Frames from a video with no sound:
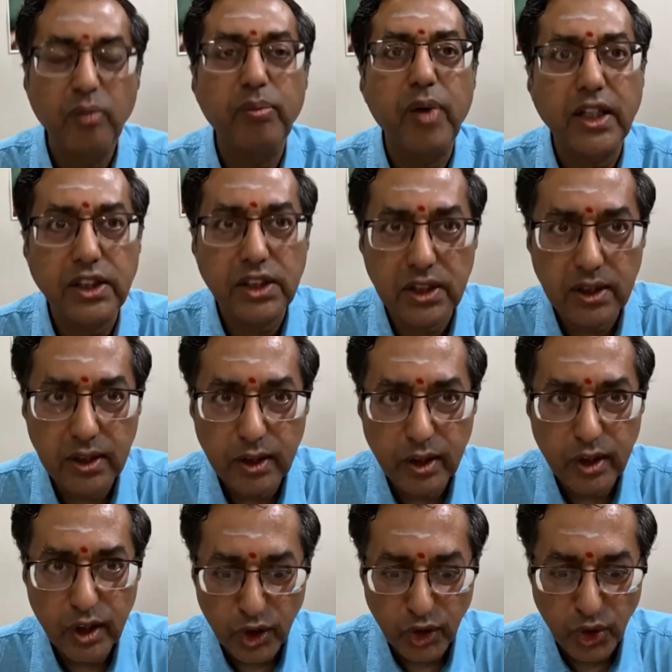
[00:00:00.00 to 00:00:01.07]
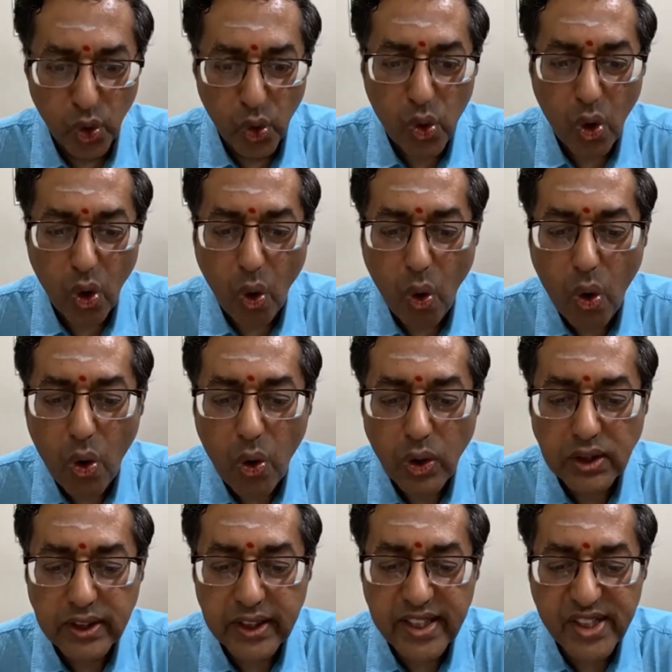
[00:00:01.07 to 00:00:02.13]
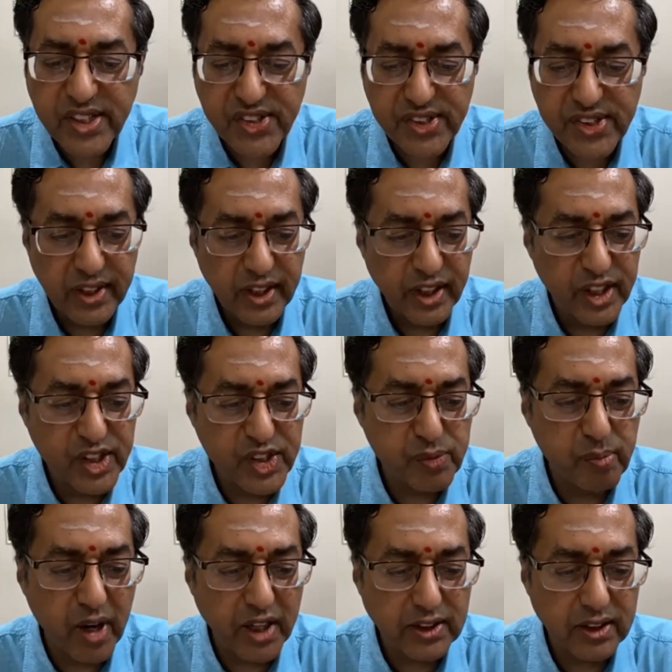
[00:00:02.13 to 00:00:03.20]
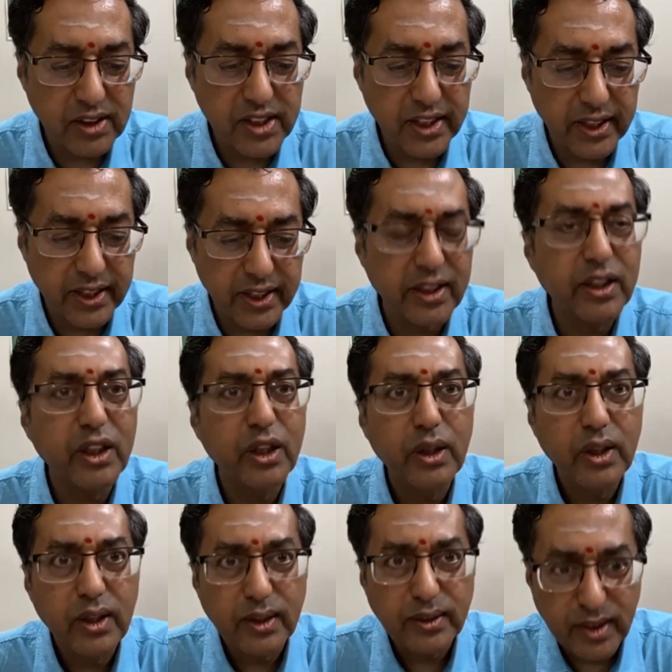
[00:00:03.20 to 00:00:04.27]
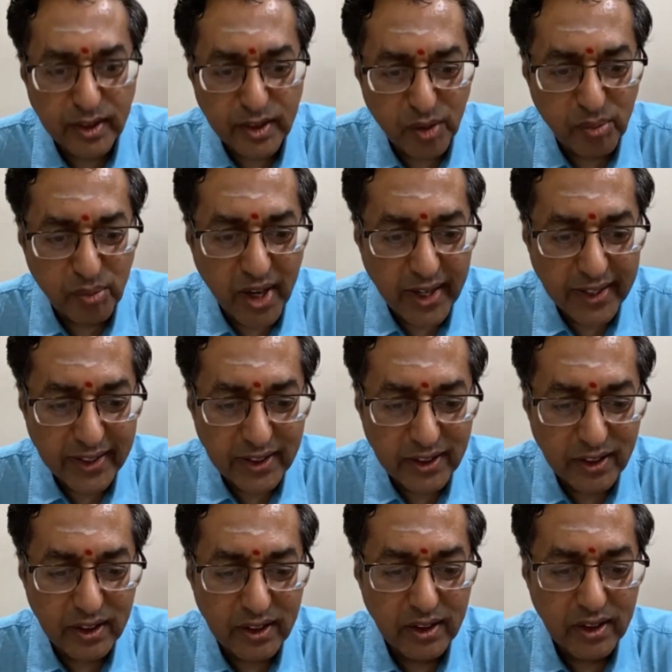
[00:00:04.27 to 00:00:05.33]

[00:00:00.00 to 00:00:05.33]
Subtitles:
But no, all this is but a tale that the mind